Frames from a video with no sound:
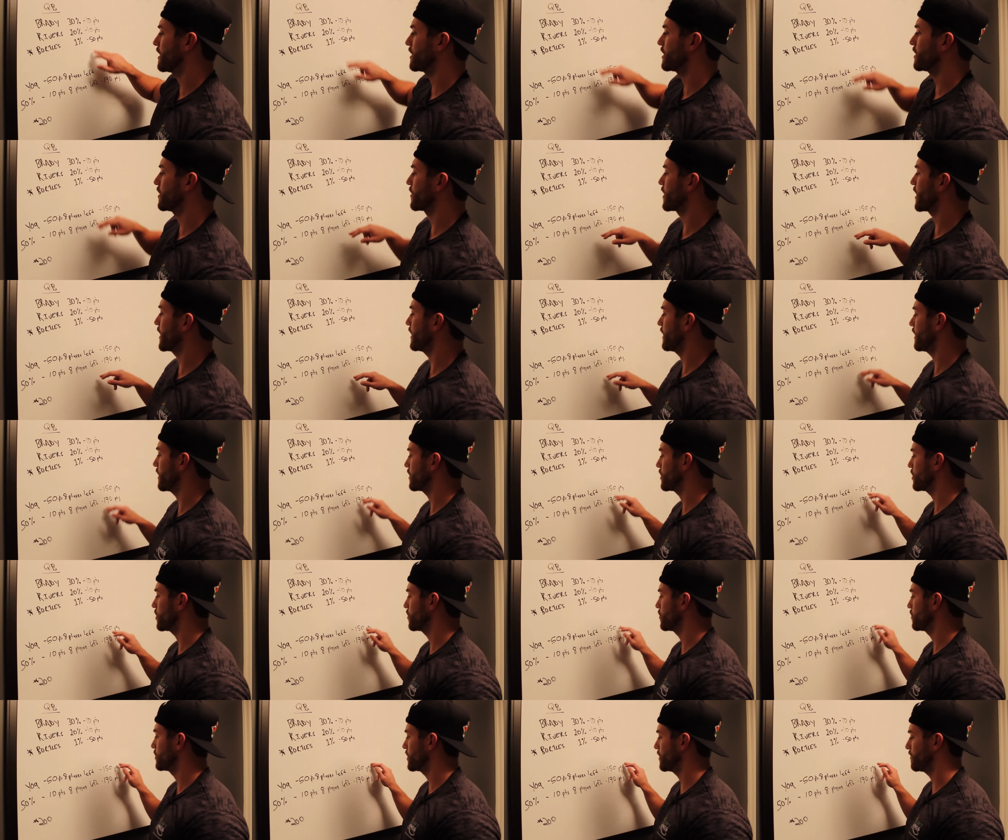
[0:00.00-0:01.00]
you're getting a
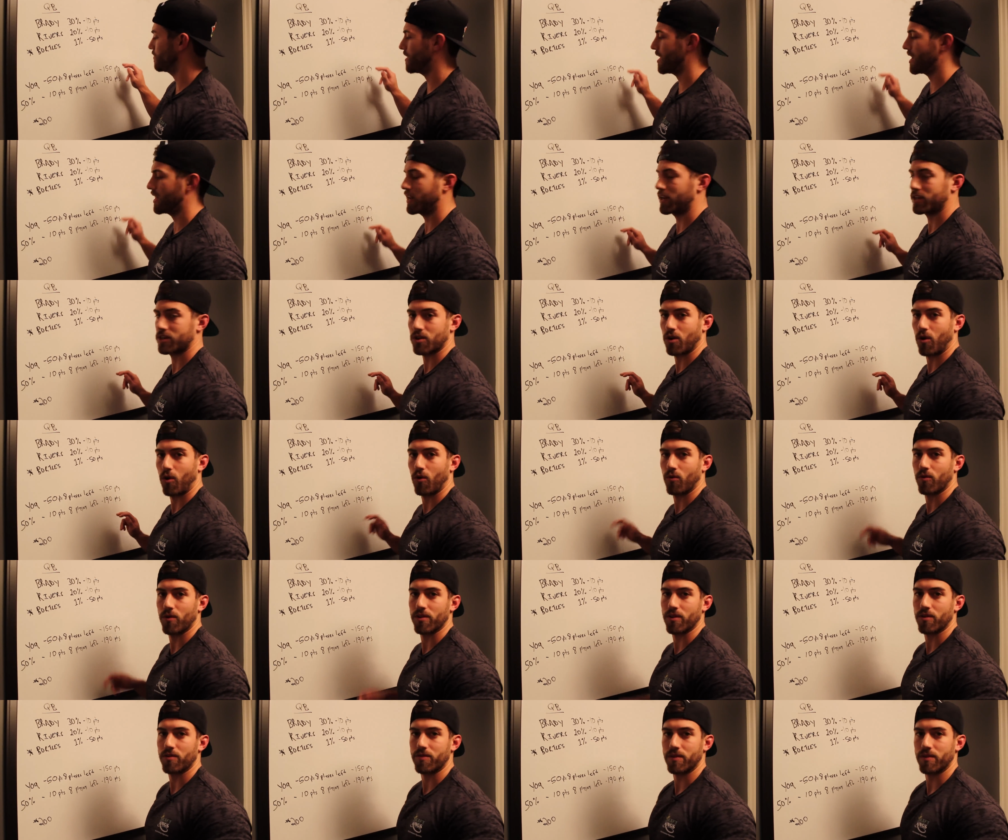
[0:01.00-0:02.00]
huge advantage over the